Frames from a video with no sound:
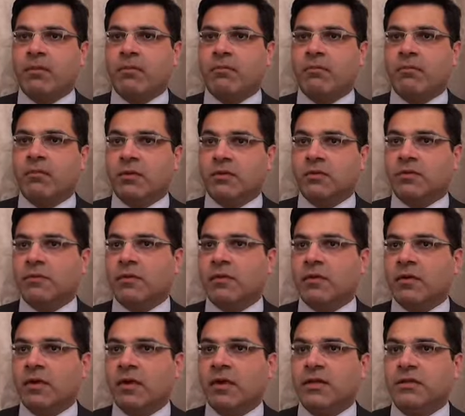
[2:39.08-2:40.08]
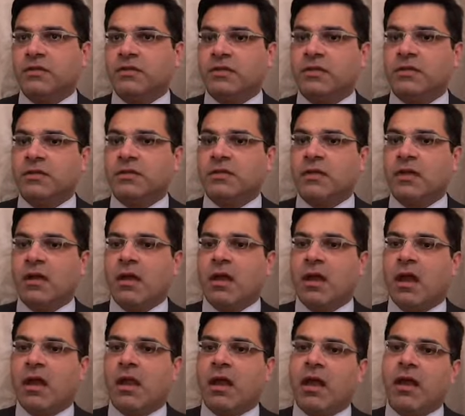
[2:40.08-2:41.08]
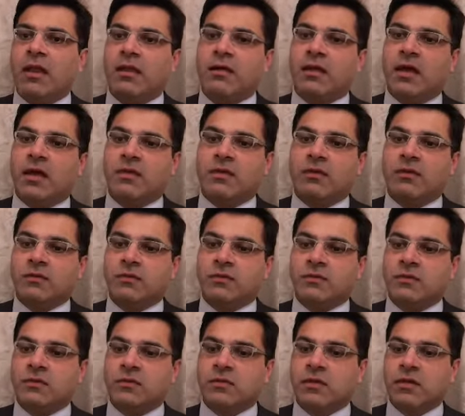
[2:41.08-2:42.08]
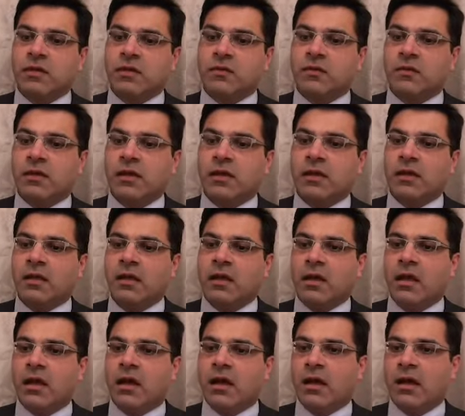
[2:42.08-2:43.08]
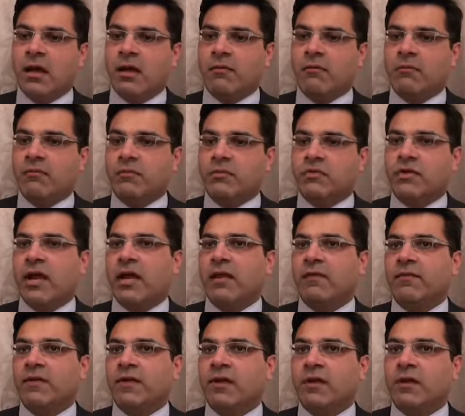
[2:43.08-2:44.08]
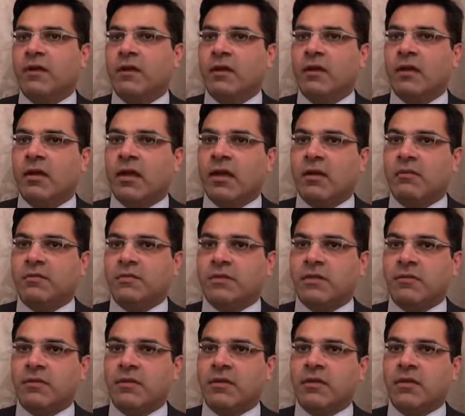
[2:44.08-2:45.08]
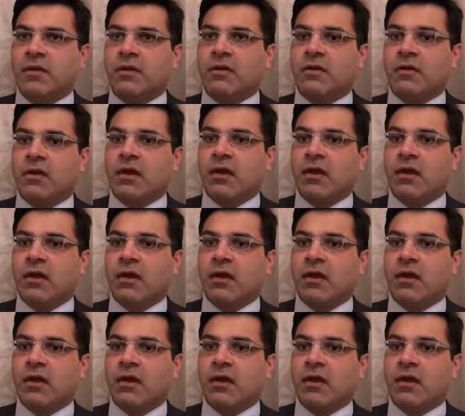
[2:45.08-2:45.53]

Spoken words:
multiple locations, and also equally driving some of the